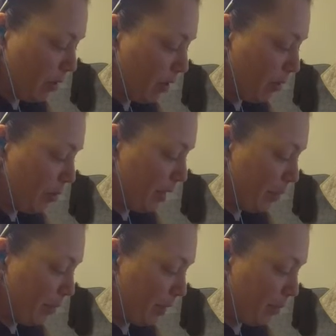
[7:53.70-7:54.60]
the bell
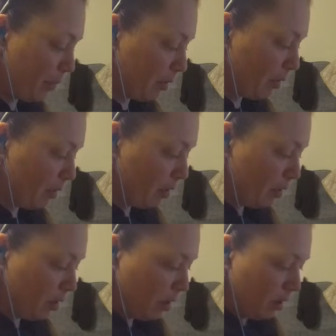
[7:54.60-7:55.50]
pepper.
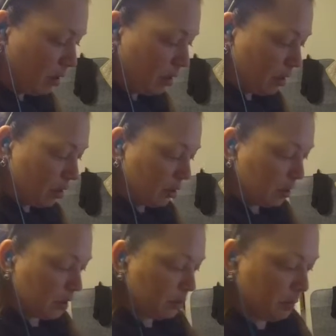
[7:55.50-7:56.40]

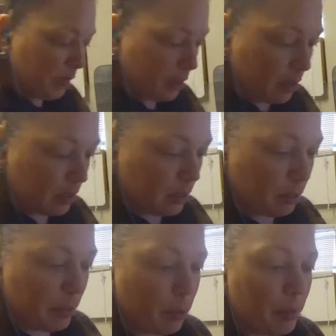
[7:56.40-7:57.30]
Just because the
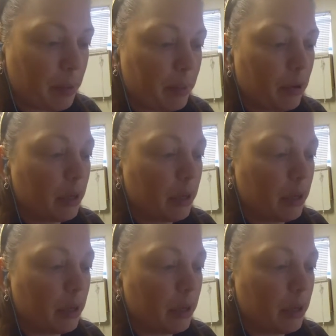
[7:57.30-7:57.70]
bell pepper